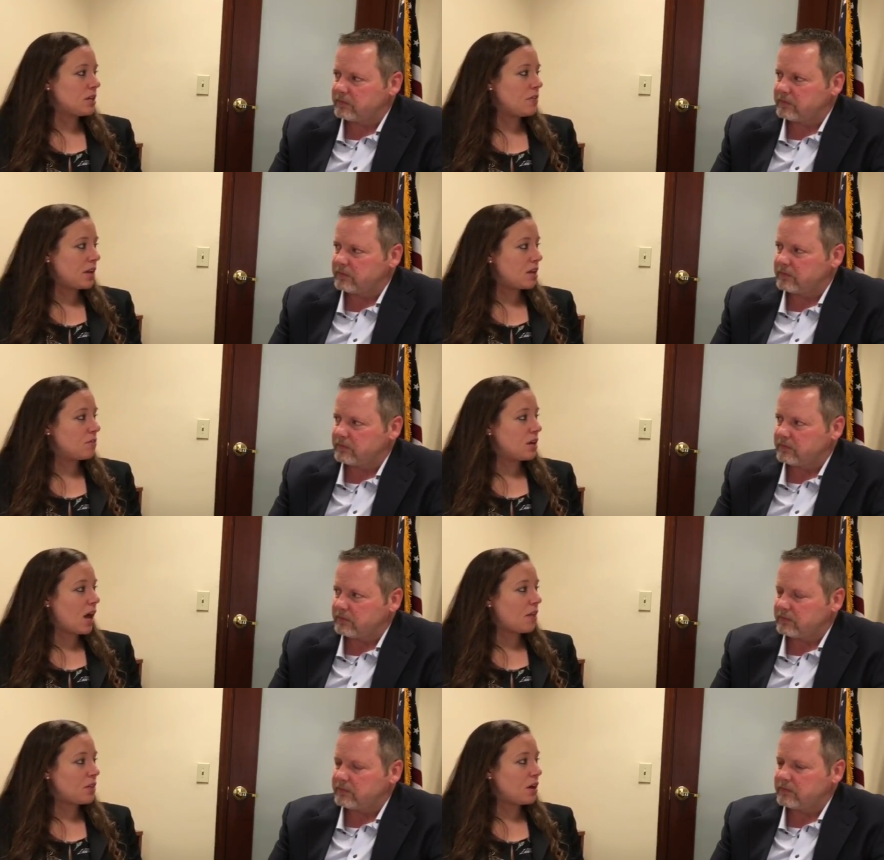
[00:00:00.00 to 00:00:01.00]
Speaker 1: and then, even
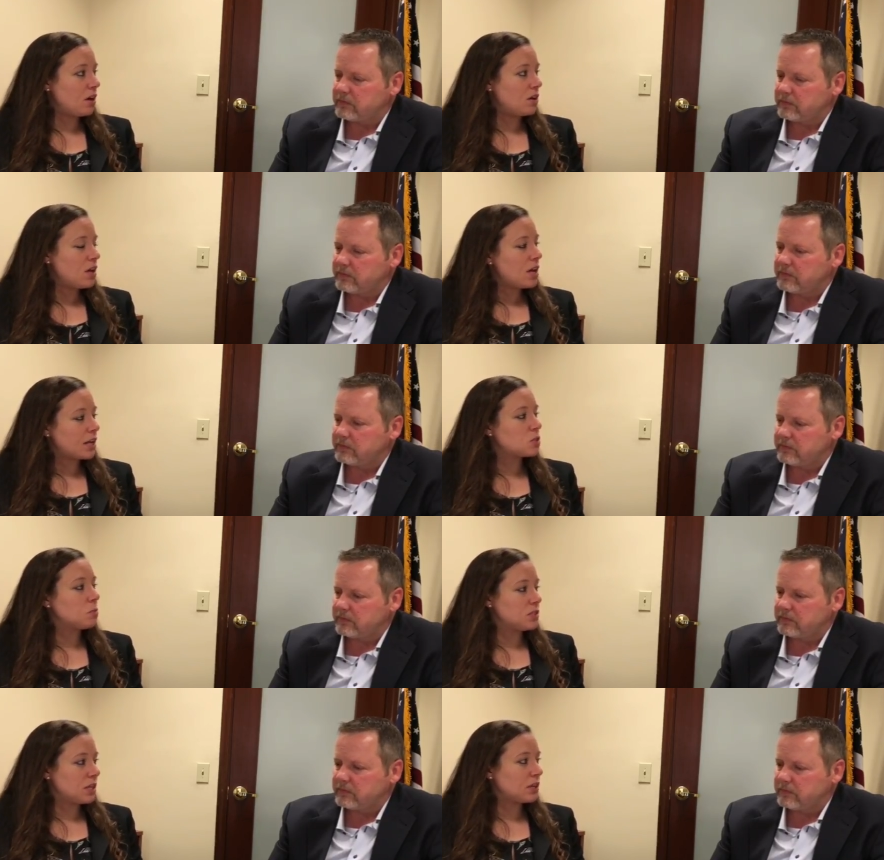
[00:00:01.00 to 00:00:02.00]
not the
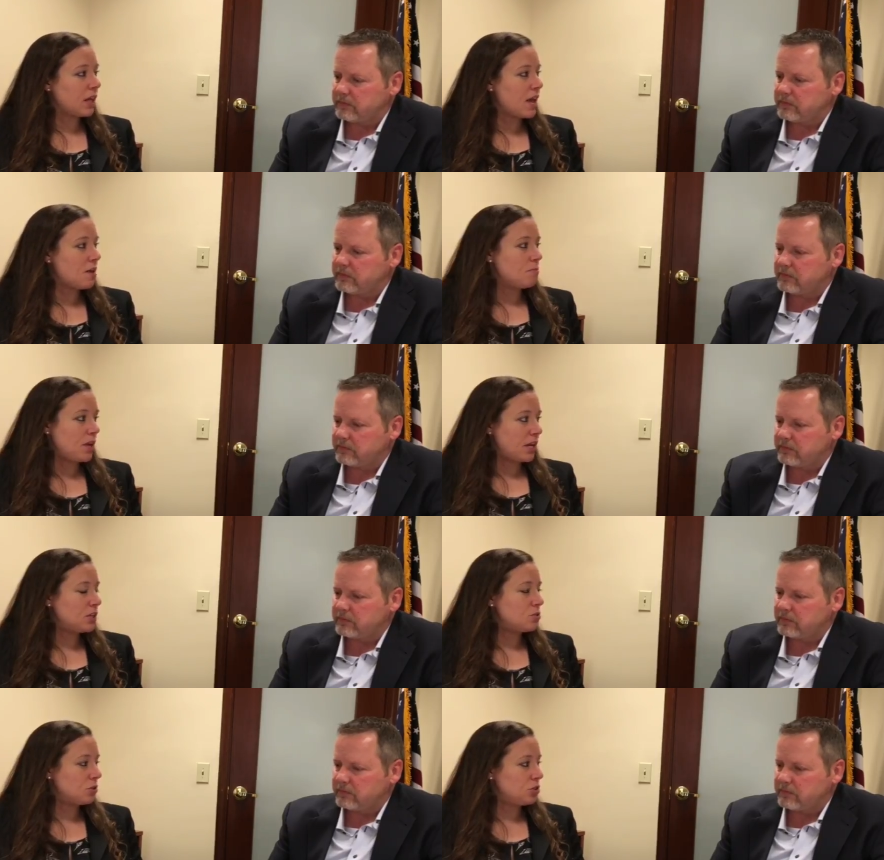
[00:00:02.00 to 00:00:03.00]
explicit claim, they need
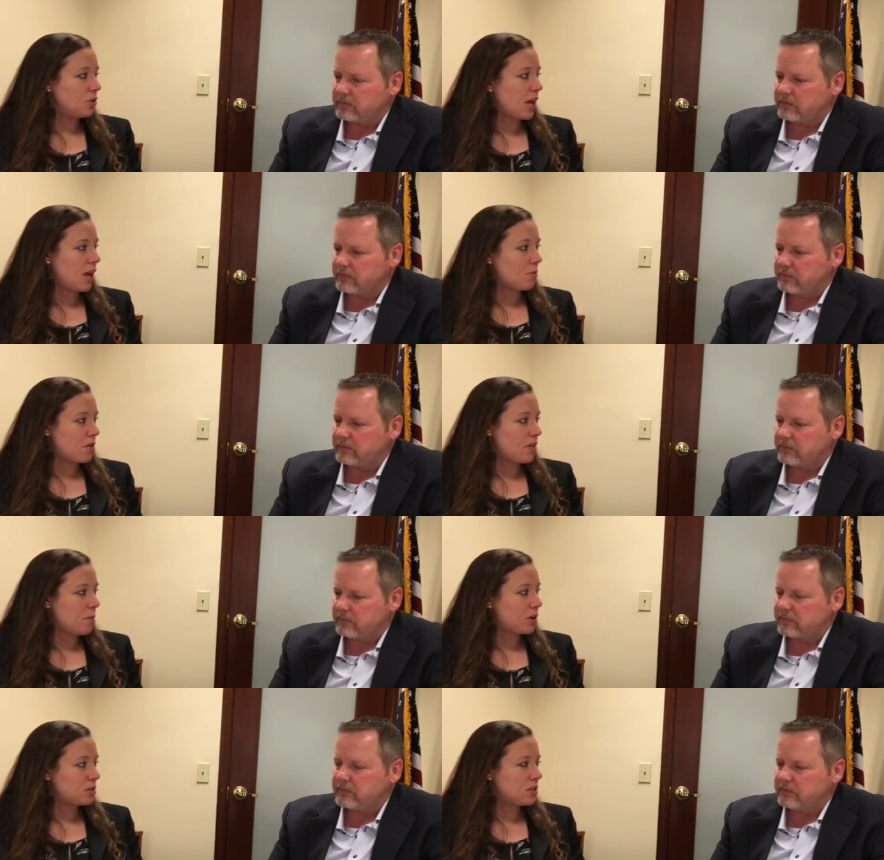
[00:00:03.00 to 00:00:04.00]
to adjudicate whether
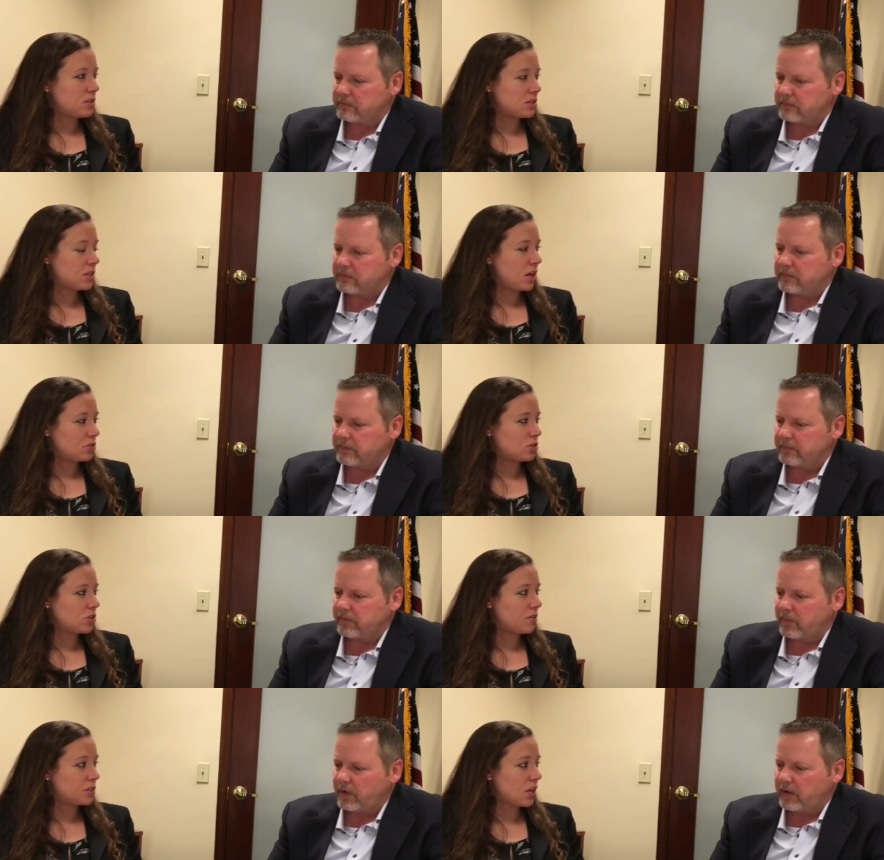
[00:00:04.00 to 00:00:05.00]
that person is entitled to
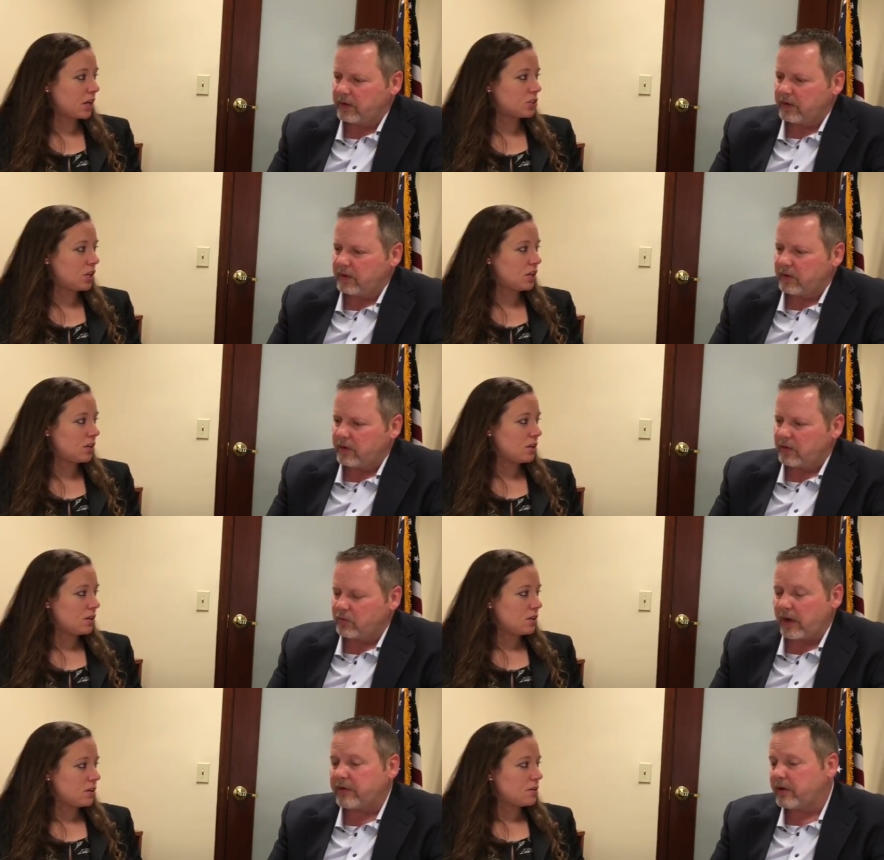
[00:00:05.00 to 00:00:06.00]
service connection.
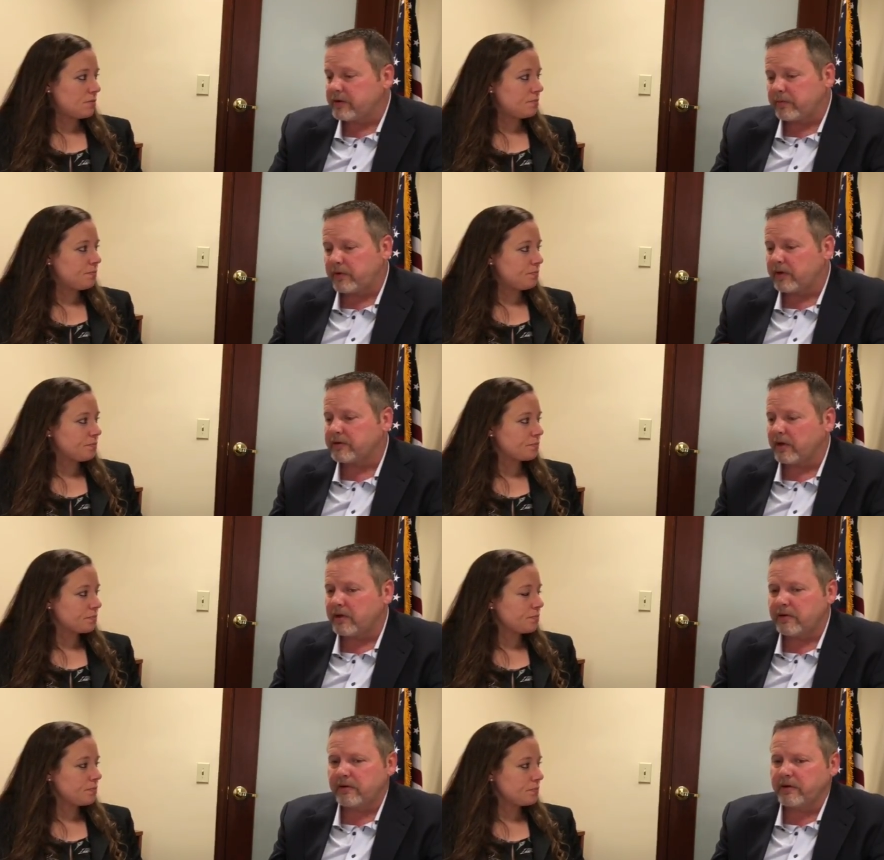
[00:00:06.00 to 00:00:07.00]
Speaker 2: Right. There's, there's
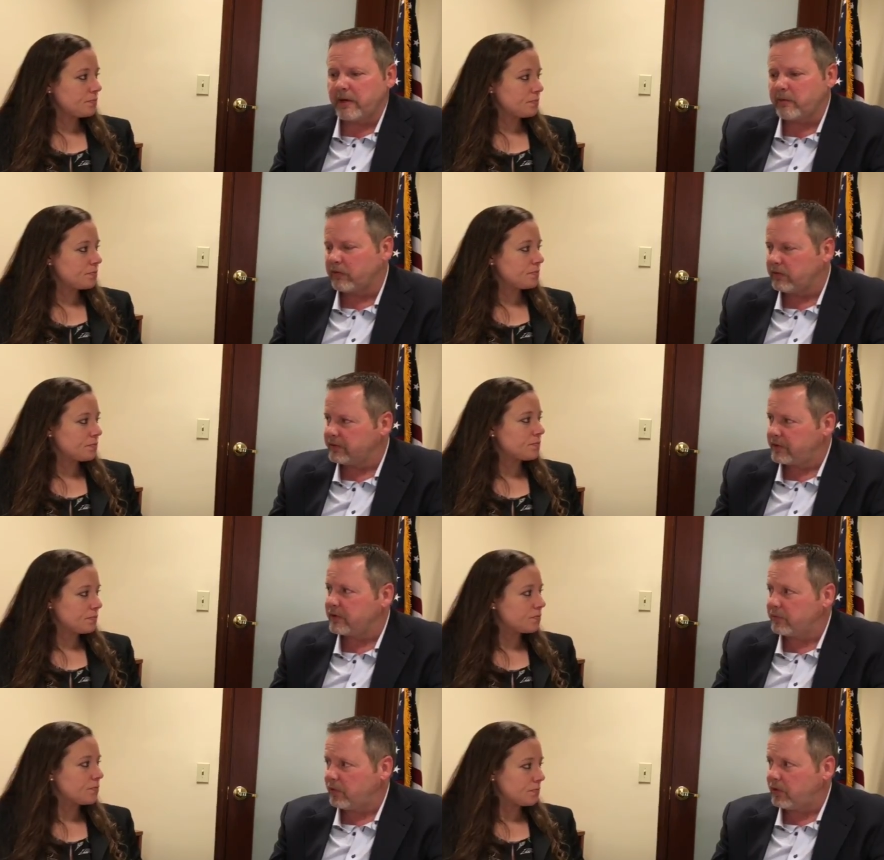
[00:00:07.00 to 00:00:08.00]
under the Nehmer rules,
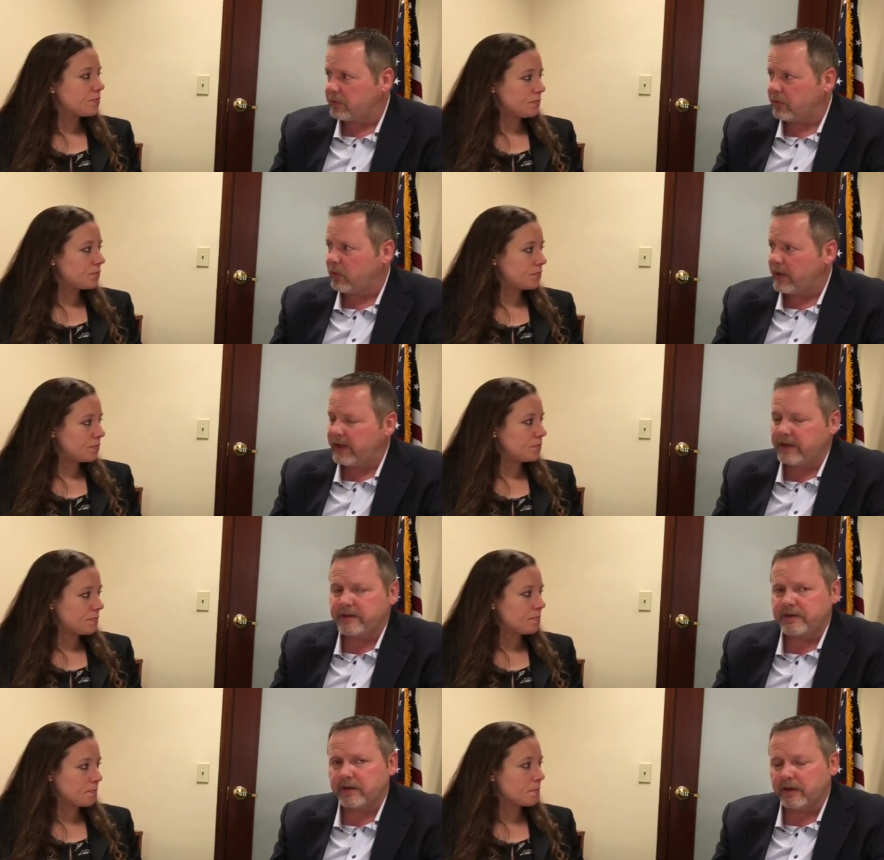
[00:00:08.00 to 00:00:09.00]
there's multiple mm-hmm.
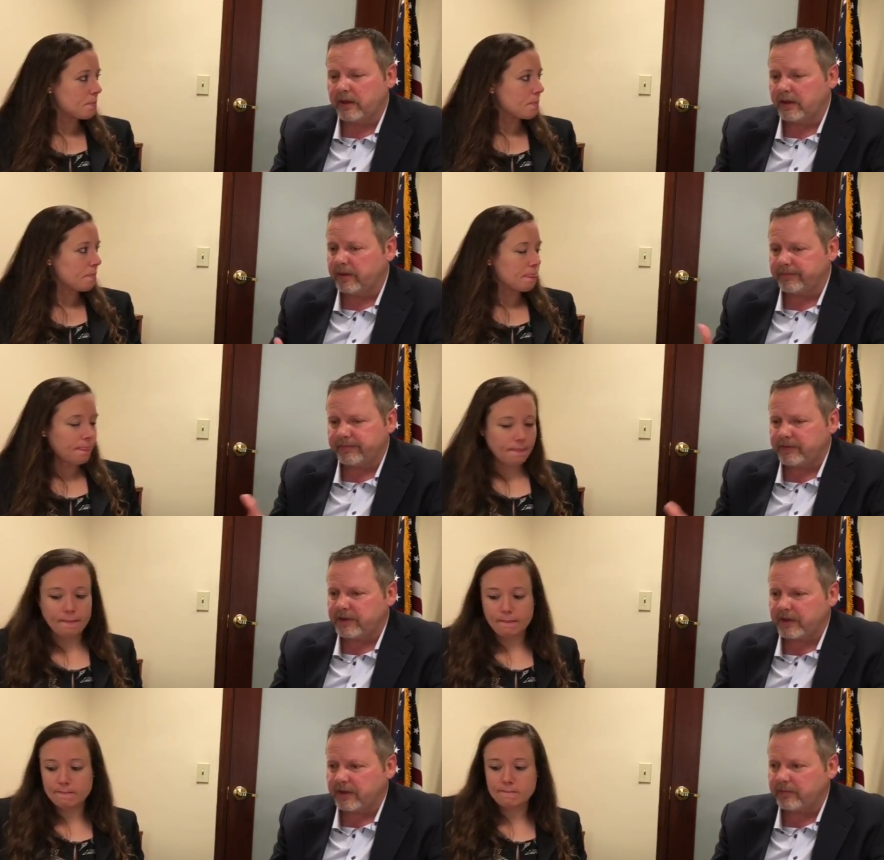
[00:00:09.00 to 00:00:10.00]
ways uh,
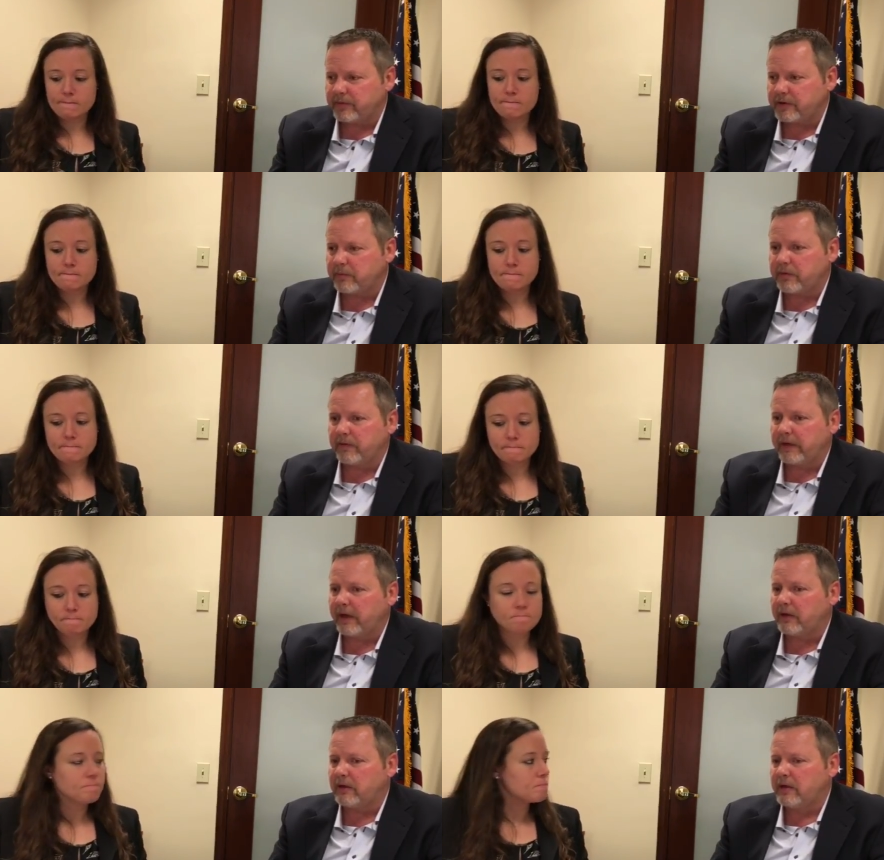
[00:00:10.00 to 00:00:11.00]
to, to
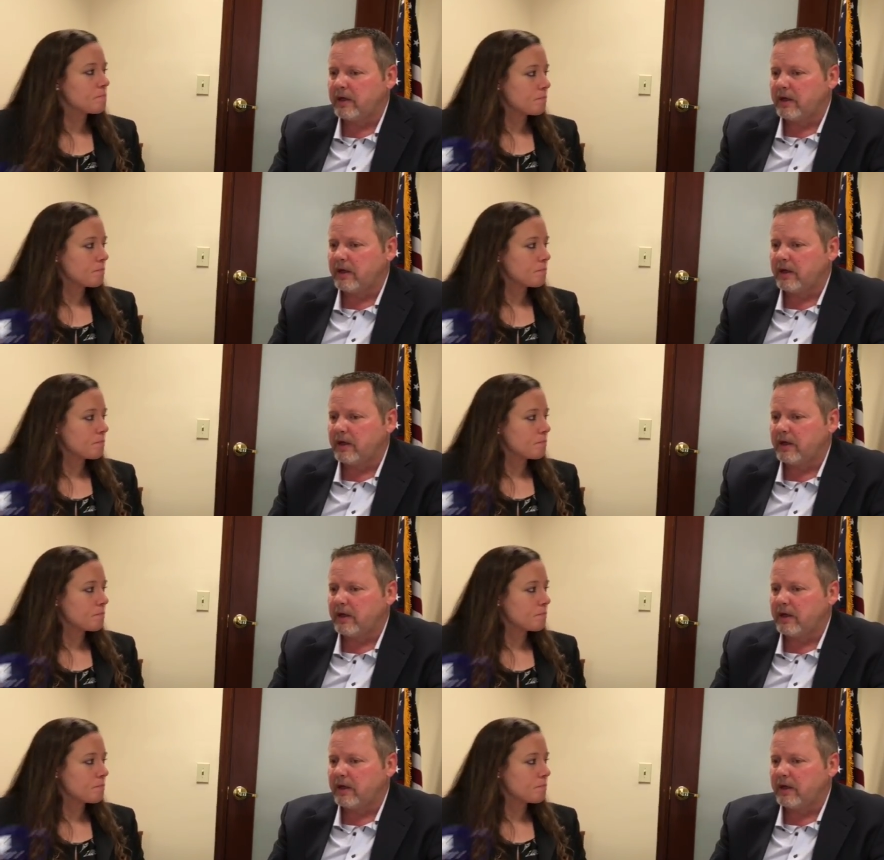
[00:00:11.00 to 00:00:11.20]
prevail.